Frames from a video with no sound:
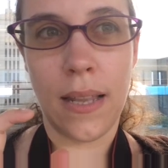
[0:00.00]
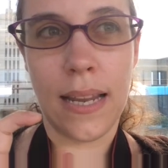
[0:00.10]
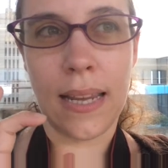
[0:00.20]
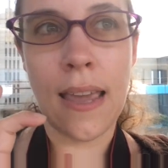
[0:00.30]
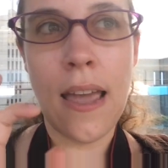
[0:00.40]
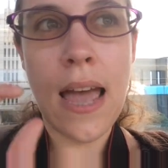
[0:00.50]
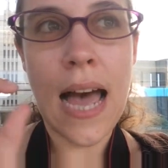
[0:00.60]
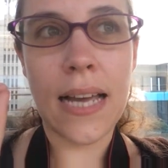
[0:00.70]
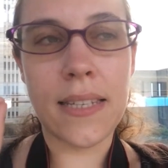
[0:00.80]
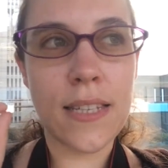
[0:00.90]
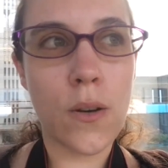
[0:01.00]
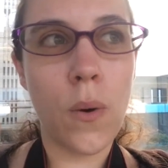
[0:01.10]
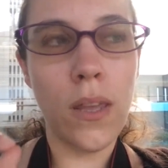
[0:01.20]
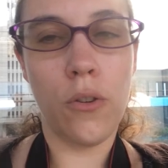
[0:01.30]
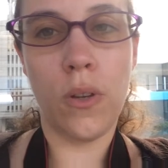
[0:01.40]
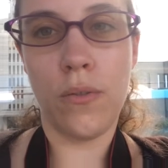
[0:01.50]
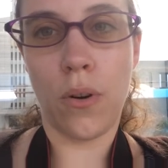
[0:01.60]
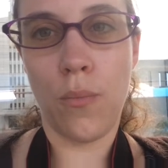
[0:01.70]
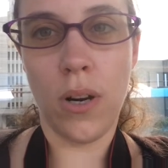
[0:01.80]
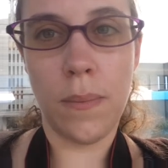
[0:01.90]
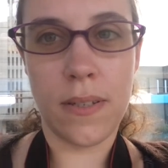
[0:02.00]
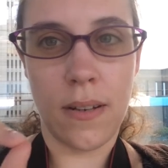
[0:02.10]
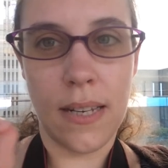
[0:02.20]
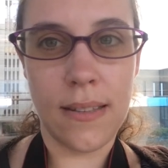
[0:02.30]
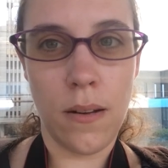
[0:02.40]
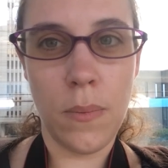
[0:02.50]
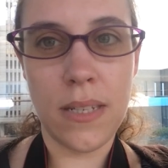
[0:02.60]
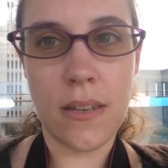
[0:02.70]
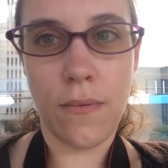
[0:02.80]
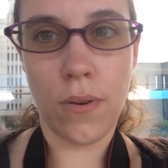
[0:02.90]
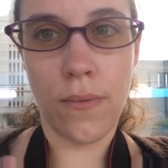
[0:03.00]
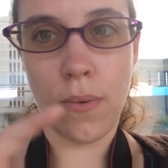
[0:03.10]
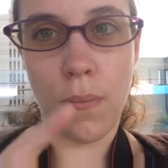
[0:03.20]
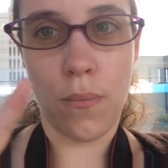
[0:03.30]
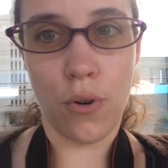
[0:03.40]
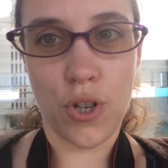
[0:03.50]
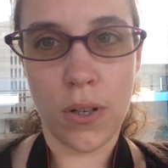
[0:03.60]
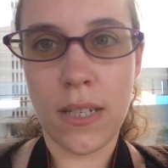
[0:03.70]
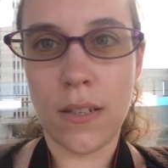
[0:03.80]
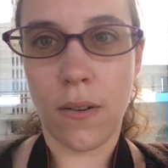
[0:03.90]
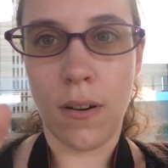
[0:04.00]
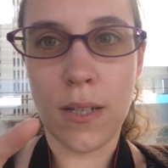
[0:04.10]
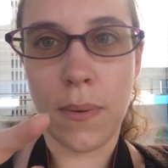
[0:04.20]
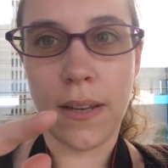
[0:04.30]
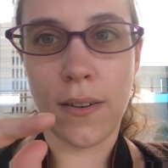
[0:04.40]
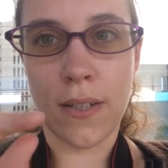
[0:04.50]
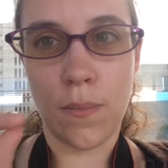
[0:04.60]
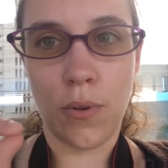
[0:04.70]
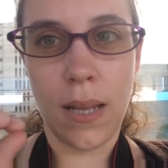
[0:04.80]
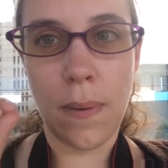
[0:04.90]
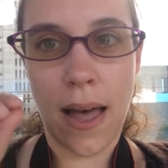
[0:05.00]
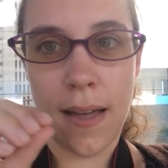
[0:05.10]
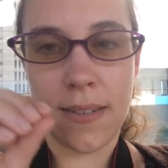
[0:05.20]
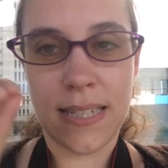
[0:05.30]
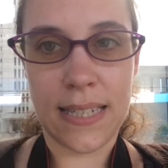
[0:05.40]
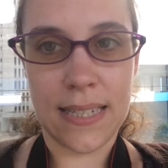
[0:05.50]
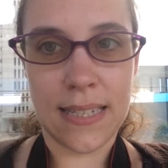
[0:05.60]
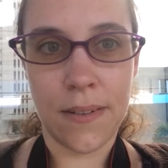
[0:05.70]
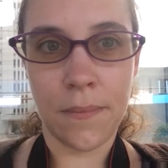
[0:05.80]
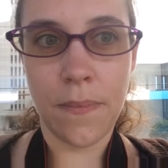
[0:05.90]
Like I think the way you do it for Pullip is a little bit different from ball jointed dolls, because Pullip has this